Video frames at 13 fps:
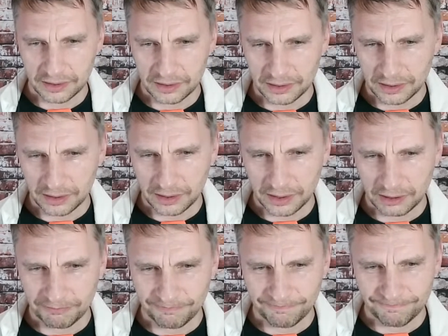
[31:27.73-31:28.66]

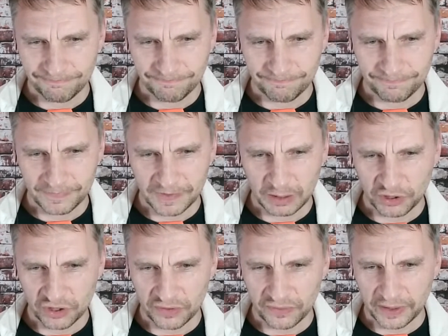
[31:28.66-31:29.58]
Let me
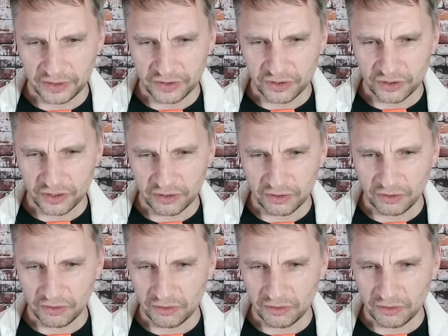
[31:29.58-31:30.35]
just find this article.